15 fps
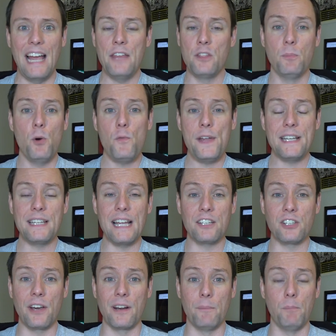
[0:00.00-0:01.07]
And the movie
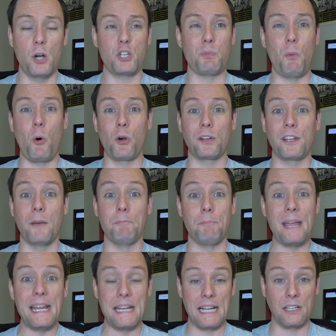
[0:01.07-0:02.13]
takes on a much more
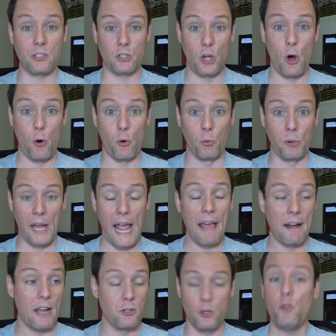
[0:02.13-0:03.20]
comedic tone,
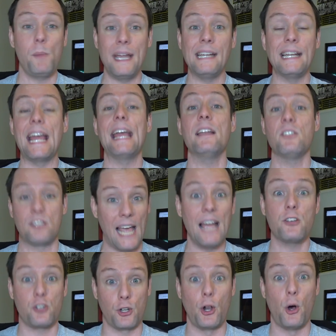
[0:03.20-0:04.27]
and I do mean
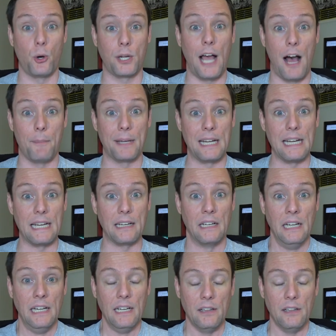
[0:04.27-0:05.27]
intentional comedy.